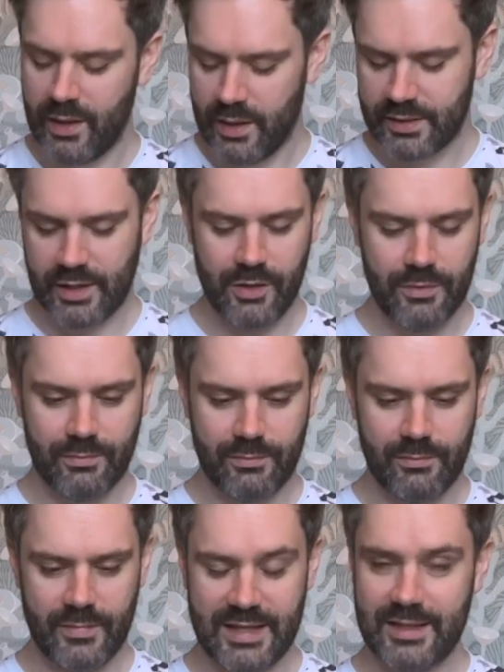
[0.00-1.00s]
So
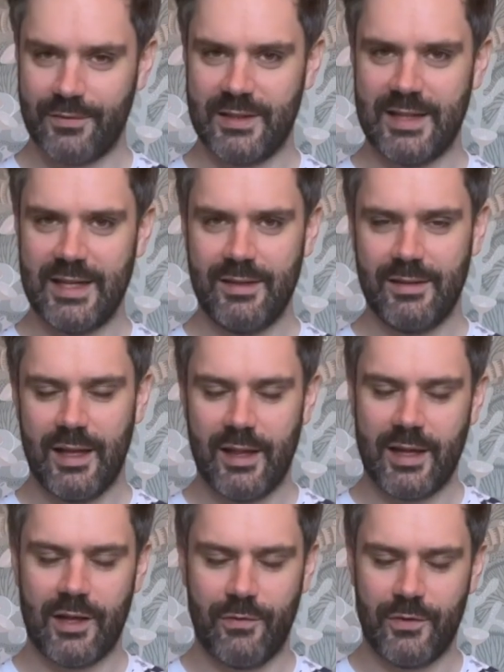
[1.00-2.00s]
that's it for today.
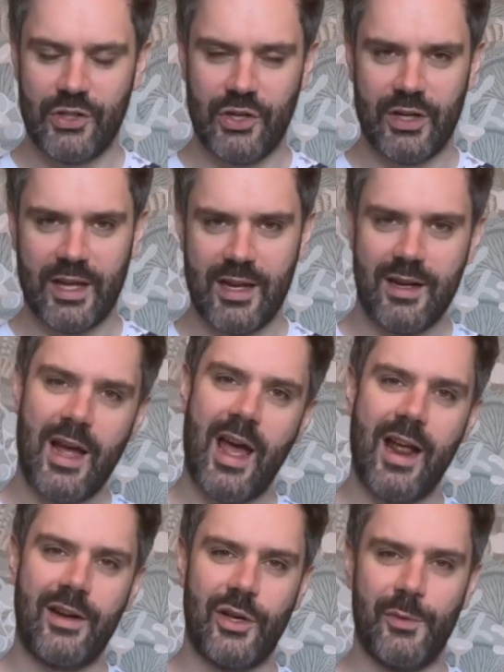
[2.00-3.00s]
Thank you for tuning in,
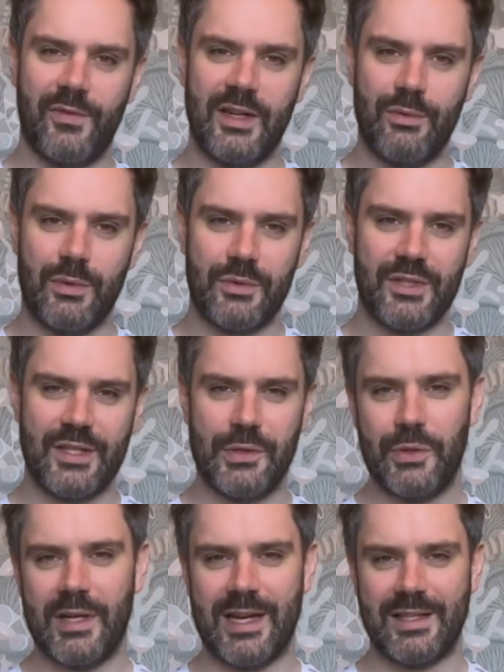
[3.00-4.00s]
and hopefully we will see
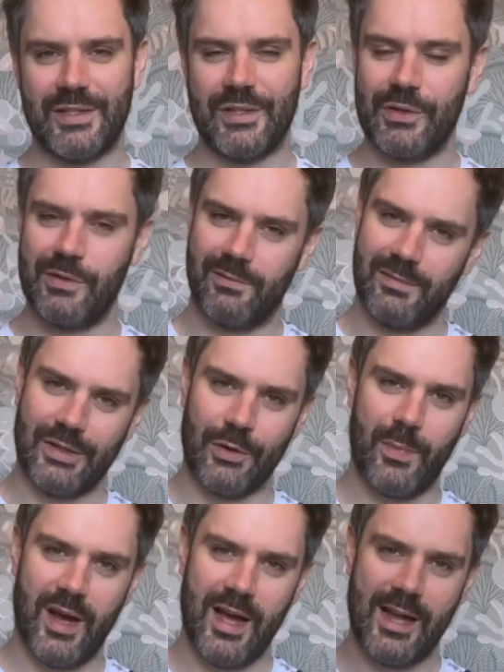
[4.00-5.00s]
you again soon.
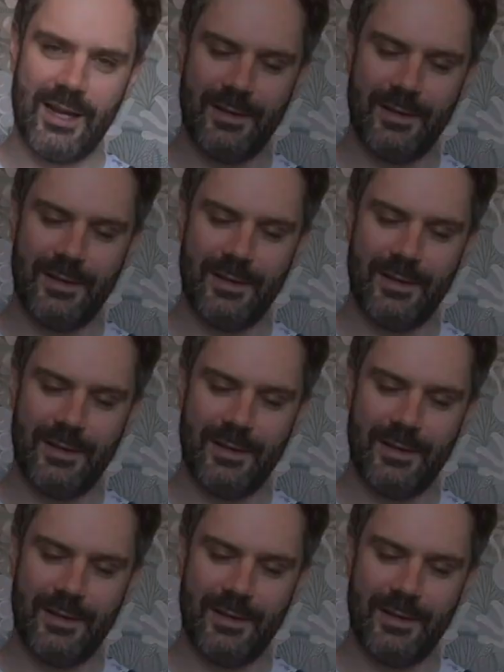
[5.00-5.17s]
Goodbye.